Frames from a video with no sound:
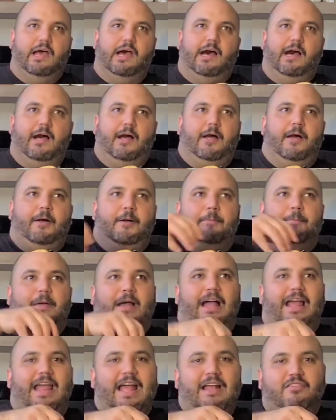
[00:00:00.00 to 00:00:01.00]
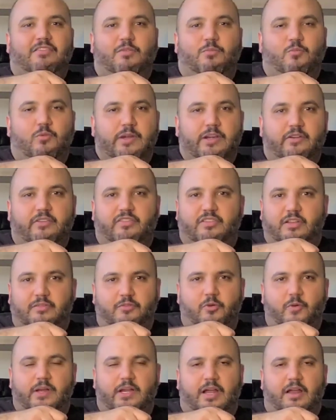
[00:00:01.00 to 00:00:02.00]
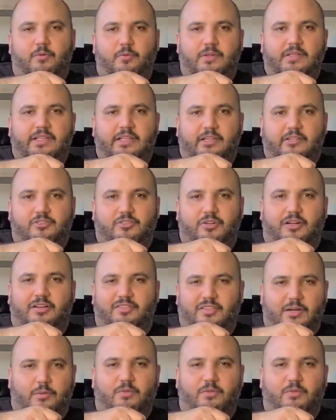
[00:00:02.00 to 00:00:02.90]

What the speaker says: I had some weird stuff going on with the electronics,